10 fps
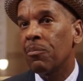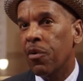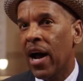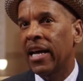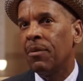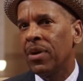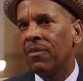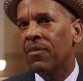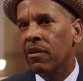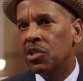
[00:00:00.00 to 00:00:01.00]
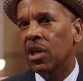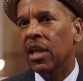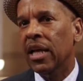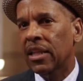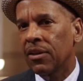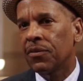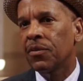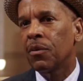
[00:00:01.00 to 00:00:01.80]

pride in being very selective of